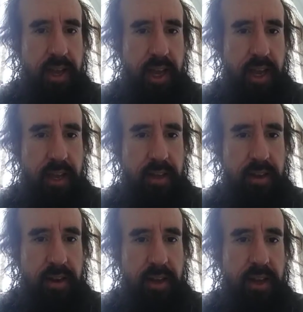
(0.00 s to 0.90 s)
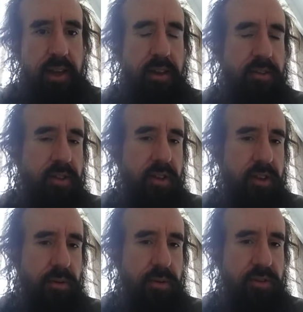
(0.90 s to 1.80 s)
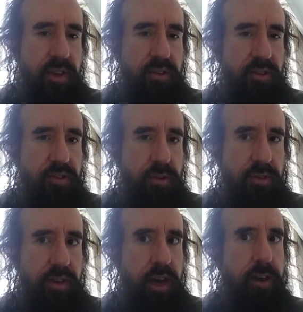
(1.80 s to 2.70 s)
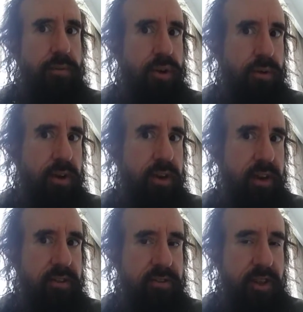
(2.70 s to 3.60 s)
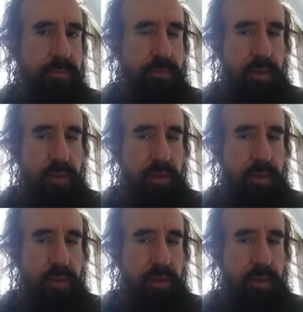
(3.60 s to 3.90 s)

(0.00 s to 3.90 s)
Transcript: And again, Hume would say, is a sort of a priori concept,